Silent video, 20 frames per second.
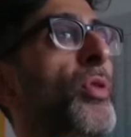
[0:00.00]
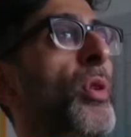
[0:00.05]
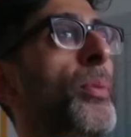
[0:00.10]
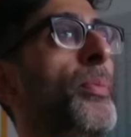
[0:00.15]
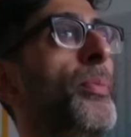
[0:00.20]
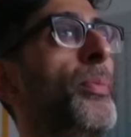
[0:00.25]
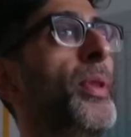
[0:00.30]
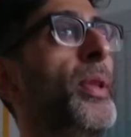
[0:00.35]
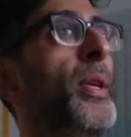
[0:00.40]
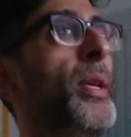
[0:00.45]

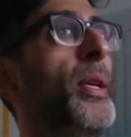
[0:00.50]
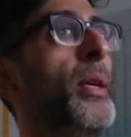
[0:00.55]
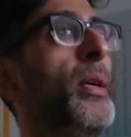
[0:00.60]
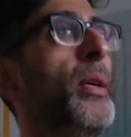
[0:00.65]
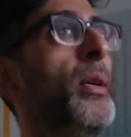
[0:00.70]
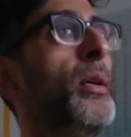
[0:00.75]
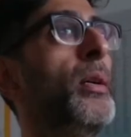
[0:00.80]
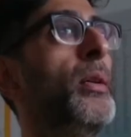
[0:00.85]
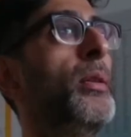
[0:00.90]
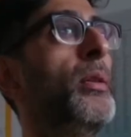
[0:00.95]

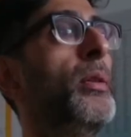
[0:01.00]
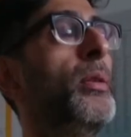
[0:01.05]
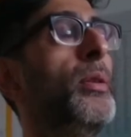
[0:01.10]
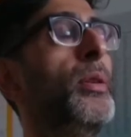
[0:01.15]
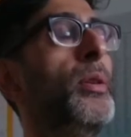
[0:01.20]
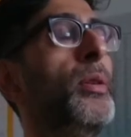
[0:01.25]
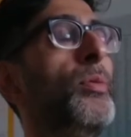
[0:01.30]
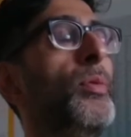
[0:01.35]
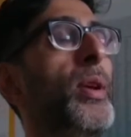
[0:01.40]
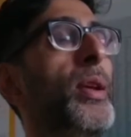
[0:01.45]
the
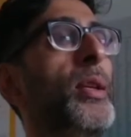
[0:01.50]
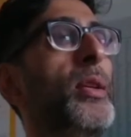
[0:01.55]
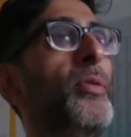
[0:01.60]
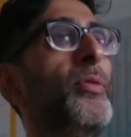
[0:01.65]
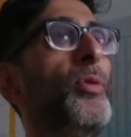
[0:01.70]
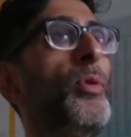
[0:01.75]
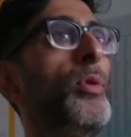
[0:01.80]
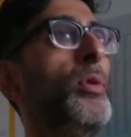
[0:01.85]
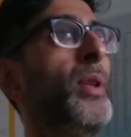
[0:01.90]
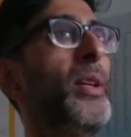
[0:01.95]
Radio 4
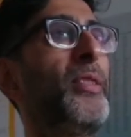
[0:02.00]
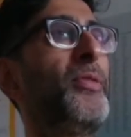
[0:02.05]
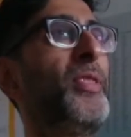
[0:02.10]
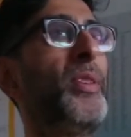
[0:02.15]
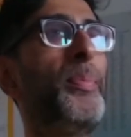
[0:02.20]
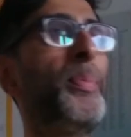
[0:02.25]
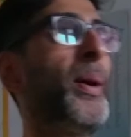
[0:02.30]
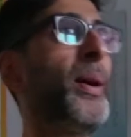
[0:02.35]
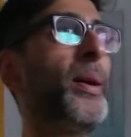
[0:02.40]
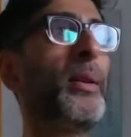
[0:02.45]
like
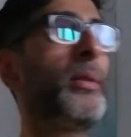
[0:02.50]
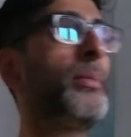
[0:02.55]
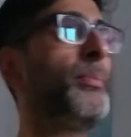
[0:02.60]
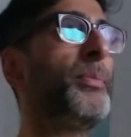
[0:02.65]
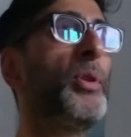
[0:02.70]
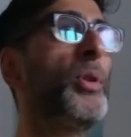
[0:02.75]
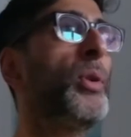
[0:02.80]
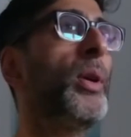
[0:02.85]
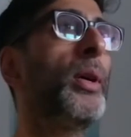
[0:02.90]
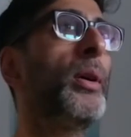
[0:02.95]
feedback unit,
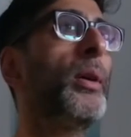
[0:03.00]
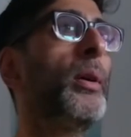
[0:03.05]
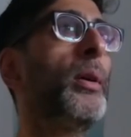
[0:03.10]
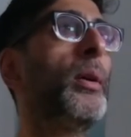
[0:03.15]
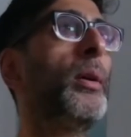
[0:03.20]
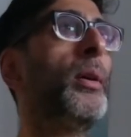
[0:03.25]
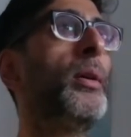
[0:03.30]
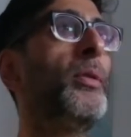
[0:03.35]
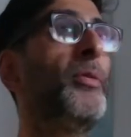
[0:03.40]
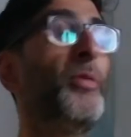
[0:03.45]

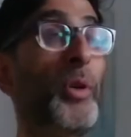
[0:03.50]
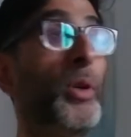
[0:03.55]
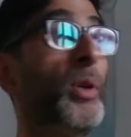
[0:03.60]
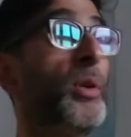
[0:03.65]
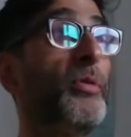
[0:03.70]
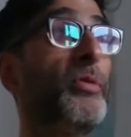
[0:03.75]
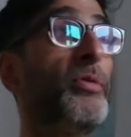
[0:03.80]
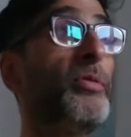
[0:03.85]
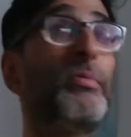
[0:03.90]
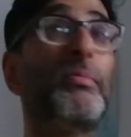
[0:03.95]
full of,
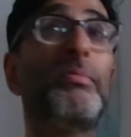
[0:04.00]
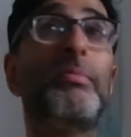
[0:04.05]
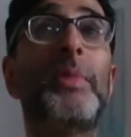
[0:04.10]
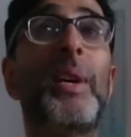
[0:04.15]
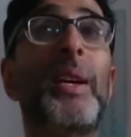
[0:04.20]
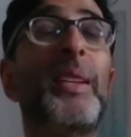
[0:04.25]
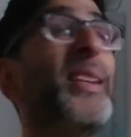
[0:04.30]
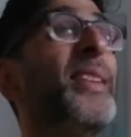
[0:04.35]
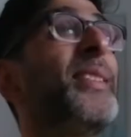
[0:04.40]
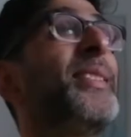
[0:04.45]
I'd
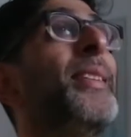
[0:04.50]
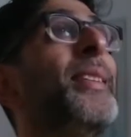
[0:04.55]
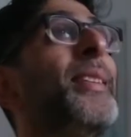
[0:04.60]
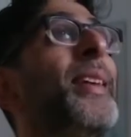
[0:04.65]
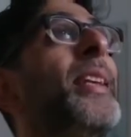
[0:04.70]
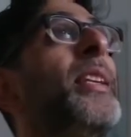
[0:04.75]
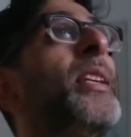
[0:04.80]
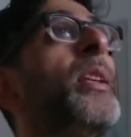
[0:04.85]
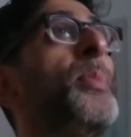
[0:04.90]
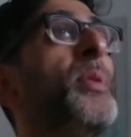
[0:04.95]
say,
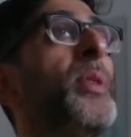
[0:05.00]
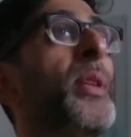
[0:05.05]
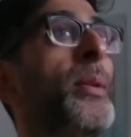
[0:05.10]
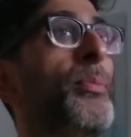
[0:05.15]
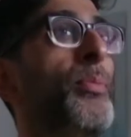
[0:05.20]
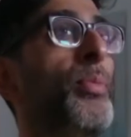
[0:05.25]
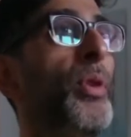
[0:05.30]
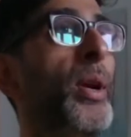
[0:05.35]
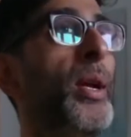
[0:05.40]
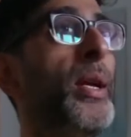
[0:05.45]
90%
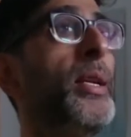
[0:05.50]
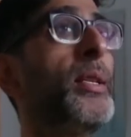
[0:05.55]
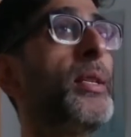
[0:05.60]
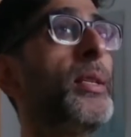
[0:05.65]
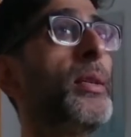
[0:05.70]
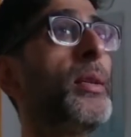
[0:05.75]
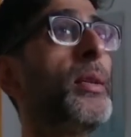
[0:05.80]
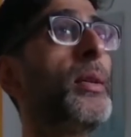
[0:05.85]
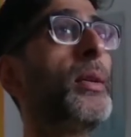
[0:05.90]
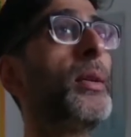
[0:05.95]
praise,
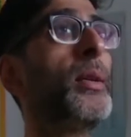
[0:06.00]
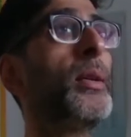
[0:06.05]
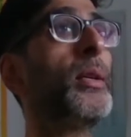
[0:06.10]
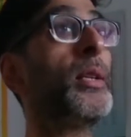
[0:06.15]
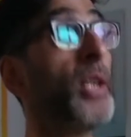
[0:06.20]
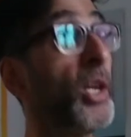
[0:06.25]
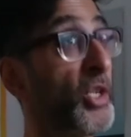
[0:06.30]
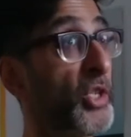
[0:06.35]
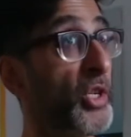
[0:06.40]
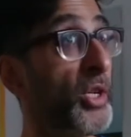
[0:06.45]
gushing,